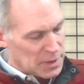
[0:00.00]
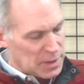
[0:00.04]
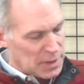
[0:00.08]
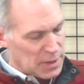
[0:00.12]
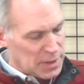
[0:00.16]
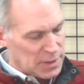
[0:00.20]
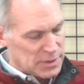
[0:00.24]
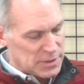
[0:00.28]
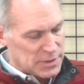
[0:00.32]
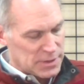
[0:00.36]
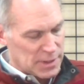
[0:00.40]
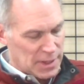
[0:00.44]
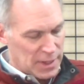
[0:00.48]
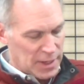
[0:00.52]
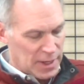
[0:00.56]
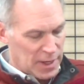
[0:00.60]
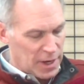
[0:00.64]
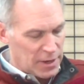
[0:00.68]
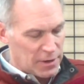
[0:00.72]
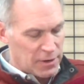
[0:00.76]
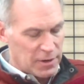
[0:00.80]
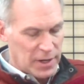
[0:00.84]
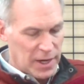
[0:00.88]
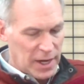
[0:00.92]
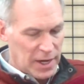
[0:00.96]
it's a
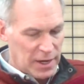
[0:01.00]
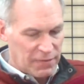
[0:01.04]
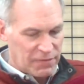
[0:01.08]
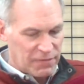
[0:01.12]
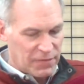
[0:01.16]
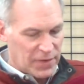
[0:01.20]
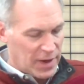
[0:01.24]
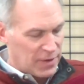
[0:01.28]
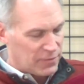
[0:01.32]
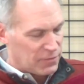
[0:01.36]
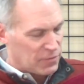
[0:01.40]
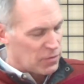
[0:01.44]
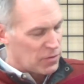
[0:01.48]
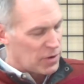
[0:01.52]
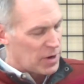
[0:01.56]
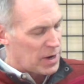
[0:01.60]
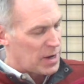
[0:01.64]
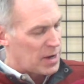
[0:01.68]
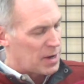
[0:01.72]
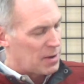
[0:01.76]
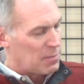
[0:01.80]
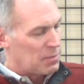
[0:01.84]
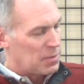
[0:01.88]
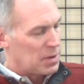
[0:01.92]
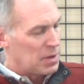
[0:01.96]
185
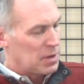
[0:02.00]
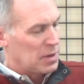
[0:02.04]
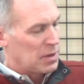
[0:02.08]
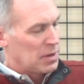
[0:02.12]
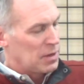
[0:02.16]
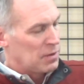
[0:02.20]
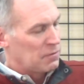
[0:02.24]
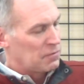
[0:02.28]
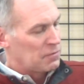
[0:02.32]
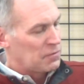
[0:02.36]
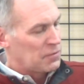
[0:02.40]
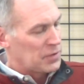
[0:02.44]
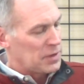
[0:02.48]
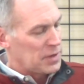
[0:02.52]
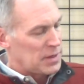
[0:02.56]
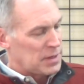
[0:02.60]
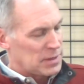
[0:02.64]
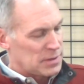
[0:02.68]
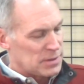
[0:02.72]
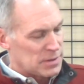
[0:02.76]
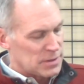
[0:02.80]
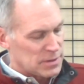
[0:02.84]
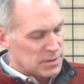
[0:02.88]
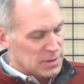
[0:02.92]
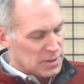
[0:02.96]
gram
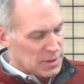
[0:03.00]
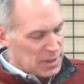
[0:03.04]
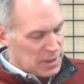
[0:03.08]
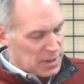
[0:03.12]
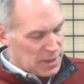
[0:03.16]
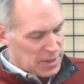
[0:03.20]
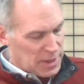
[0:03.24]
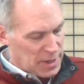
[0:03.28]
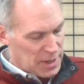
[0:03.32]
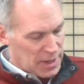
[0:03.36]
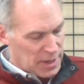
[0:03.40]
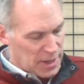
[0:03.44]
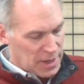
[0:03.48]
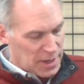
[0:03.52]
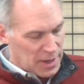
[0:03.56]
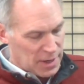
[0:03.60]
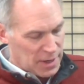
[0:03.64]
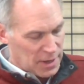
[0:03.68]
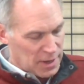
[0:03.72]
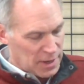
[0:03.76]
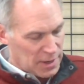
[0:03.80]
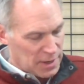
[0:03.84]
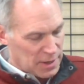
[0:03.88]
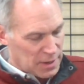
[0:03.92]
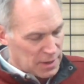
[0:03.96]
fleece,
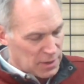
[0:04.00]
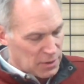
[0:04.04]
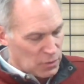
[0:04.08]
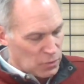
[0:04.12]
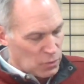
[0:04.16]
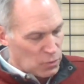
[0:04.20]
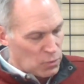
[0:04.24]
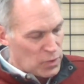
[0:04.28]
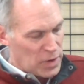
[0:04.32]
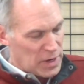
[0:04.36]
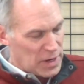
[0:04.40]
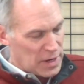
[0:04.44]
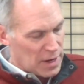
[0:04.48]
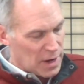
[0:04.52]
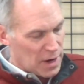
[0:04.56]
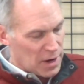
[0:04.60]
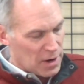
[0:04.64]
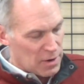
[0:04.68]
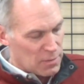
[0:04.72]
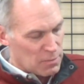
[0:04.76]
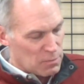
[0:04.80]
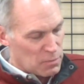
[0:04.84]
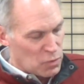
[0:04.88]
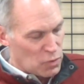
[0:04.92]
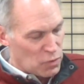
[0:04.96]
and we
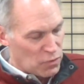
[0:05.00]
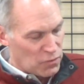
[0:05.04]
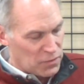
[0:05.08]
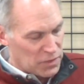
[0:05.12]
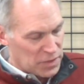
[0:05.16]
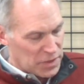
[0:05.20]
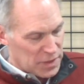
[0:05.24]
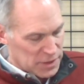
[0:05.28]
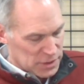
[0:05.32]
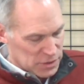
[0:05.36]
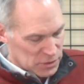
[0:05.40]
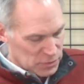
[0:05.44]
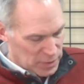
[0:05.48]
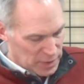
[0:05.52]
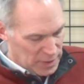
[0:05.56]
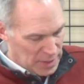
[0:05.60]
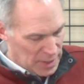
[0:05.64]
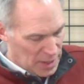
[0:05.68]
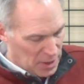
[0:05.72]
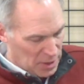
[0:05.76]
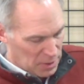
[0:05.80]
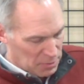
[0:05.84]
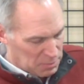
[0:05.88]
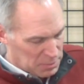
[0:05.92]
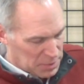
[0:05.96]
are moving this one
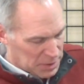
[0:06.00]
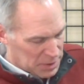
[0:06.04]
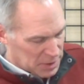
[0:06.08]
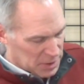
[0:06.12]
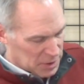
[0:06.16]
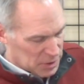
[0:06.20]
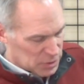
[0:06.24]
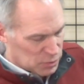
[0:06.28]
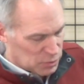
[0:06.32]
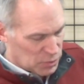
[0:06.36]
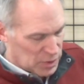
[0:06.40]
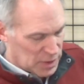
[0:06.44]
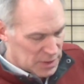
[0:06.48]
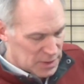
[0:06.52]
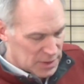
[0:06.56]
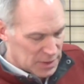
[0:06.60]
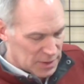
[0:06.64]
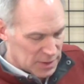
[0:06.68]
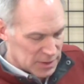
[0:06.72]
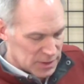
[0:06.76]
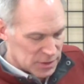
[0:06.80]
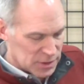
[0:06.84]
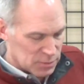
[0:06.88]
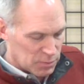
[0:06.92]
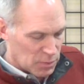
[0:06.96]
out because we
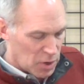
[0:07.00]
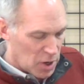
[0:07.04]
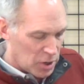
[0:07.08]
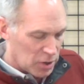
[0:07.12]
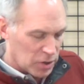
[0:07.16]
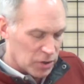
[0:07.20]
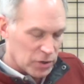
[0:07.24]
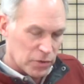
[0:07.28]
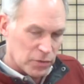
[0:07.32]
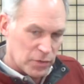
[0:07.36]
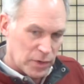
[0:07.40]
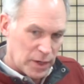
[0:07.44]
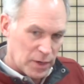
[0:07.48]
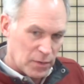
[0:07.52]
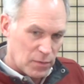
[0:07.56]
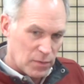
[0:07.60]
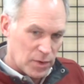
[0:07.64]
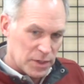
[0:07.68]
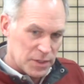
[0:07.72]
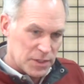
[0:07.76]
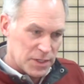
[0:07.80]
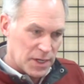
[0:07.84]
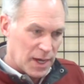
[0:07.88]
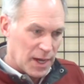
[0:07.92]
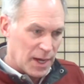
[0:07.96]
did a smaller grid at
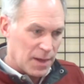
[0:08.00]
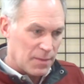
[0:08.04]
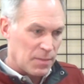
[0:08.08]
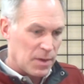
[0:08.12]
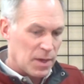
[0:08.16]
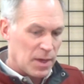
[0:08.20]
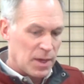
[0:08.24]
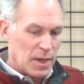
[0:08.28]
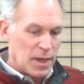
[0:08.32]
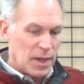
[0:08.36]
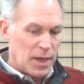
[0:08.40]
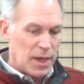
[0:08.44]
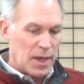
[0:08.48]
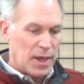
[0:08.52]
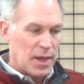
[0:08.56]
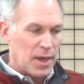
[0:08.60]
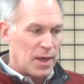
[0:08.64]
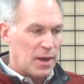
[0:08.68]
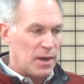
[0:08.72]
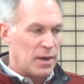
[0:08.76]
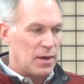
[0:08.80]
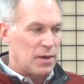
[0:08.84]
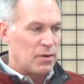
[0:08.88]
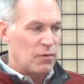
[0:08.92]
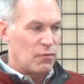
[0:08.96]
one time.
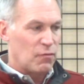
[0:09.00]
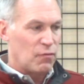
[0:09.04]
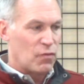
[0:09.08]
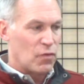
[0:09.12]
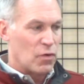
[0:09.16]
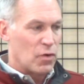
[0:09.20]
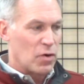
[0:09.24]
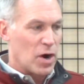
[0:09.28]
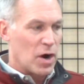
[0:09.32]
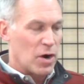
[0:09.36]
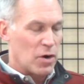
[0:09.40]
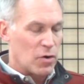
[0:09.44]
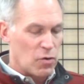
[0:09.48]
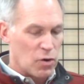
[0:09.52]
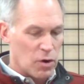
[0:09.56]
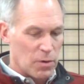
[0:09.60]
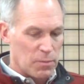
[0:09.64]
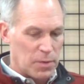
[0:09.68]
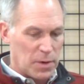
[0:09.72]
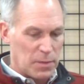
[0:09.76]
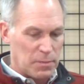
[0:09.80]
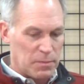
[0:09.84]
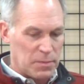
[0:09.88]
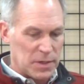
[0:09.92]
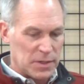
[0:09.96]
And for our
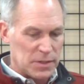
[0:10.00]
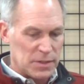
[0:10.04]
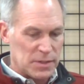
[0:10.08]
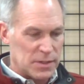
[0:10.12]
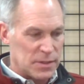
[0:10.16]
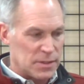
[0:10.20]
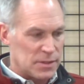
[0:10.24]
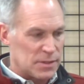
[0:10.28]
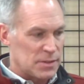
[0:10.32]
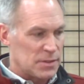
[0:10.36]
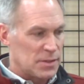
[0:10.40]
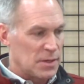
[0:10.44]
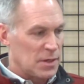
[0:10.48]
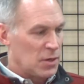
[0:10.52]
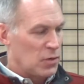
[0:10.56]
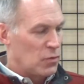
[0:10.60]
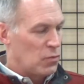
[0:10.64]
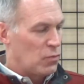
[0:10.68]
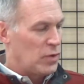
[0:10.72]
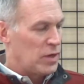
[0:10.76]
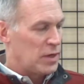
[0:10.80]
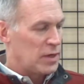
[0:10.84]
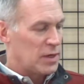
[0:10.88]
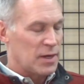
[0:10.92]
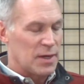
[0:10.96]
corporate business,
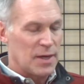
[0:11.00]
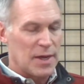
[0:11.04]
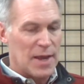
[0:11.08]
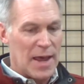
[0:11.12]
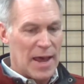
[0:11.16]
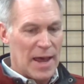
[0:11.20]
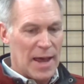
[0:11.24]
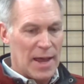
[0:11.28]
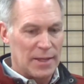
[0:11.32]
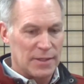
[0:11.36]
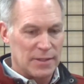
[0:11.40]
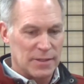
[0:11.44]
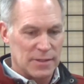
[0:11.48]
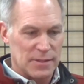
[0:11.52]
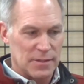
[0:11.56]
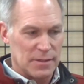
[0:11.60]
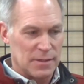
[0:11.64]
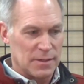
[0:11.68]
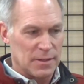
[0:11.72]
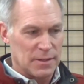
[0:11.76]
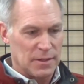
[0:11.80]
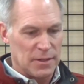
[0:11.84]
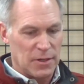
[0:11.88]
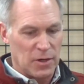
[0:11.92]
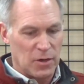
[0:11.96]
we cannot,
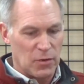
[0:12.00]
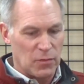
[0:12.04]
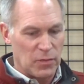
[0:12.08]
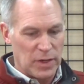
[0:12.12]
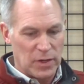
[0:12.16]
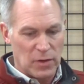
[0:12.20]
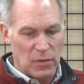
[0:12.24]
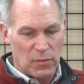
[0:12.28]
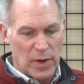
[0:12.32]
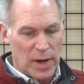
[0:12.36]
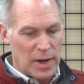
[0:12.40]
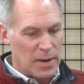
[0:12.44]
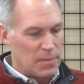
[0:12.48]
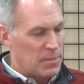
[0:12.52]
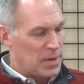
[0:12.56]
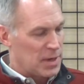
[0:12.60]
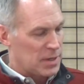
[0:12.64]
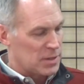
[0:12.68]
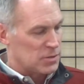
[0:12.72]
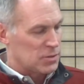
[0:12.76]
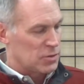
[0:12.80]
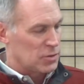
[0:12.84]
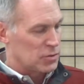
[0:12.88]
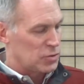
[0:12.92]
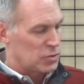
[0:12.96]
you know, we don't want to
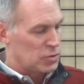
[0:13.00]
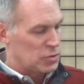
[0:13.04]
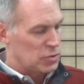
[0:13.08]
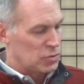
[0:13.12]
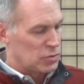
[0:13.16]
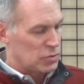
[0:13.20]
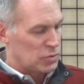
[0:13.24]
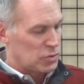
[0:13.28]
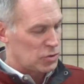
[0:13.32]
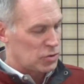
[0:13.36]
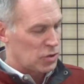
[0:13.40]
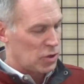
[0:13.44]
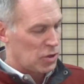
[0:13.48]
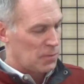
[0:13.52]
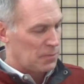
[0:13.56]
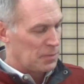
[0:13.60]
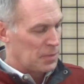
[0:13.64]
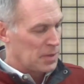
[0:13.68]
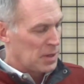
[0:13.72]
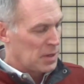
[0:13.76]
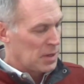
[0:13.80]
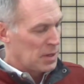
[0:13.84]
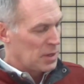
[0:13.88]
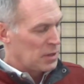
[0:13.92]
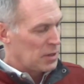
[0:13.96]
mix those two. So,
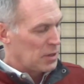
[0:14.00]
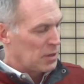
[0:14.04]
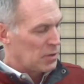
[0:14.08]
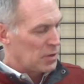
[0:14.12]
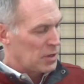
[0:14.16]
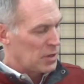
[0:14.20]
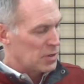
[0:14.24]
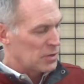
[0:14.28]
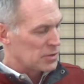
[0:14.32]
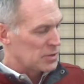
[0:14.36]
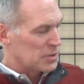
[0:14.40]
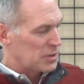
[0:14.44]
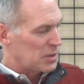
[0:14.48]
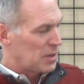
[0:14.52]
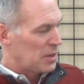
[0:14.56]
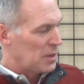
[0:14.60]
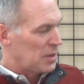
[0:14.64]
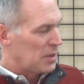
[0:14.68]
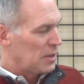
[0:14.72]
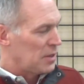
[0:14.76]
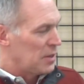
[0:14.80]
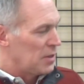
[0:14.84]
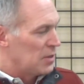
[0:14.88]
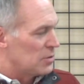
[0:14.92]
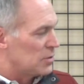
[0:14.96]
you know, here's
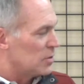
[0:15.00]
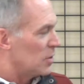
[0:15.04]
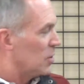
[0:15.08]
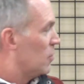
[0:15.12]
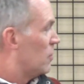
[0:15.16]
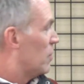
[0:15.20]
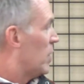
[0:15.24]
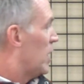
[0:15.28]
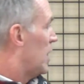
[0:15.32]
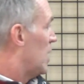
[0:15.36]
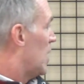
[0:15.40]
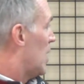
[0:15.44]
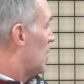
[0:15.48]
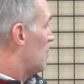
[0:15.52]
a great